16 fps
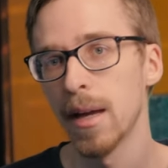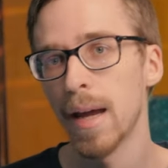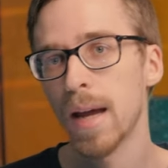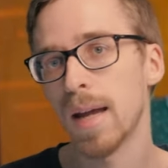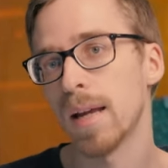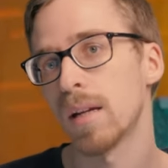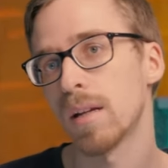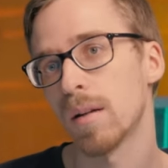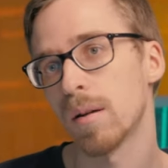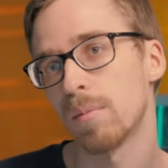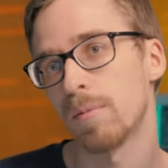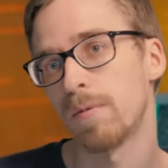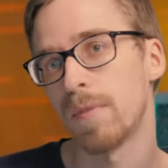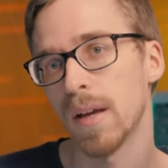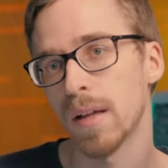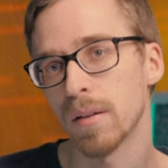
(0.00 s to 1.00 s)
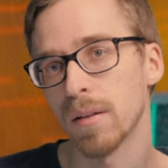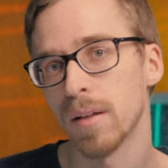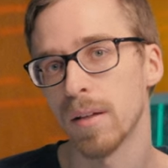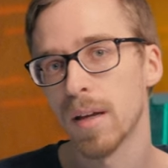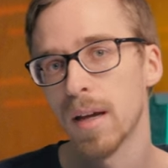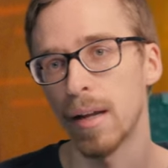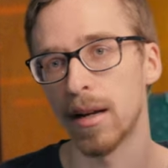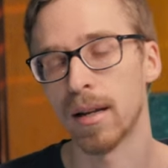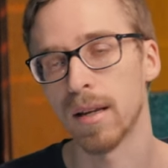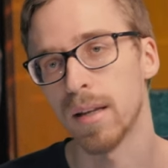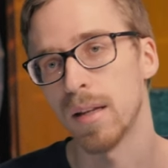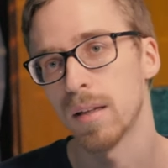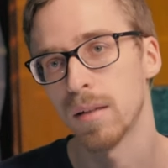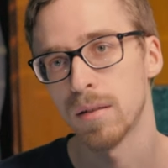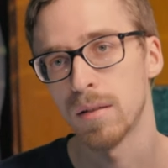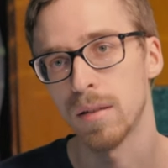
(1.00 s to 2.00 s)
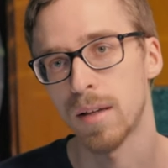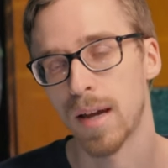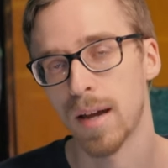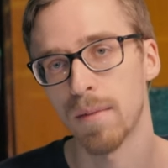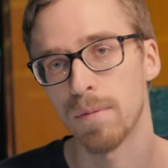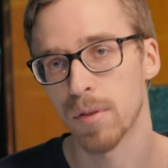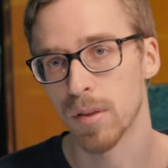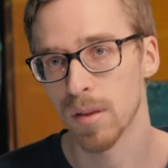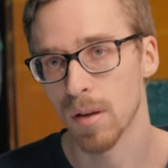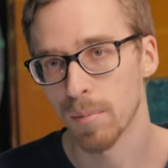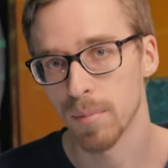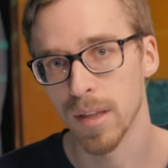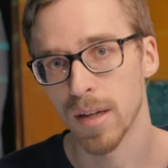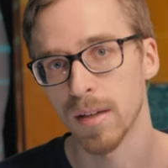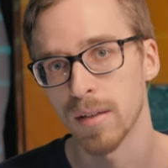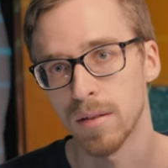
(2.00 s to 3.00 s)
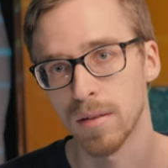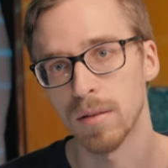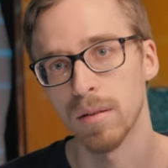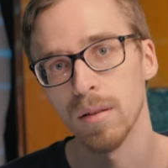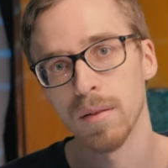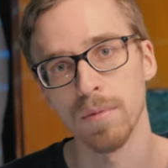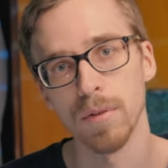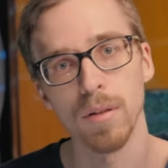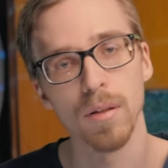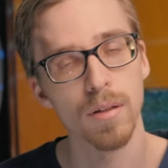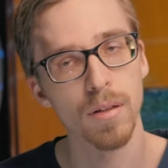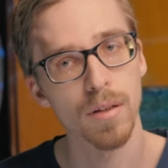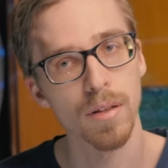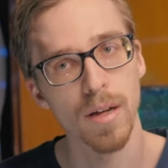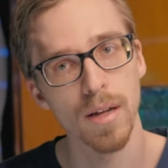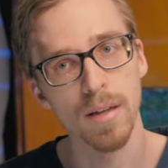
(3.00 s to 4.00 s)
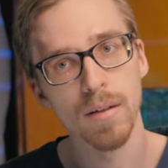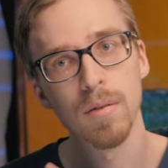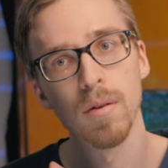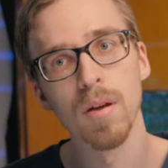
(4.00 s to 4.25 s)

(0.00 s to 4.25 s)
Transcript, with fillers: ended up failing and I needed to have something to deliver to the client.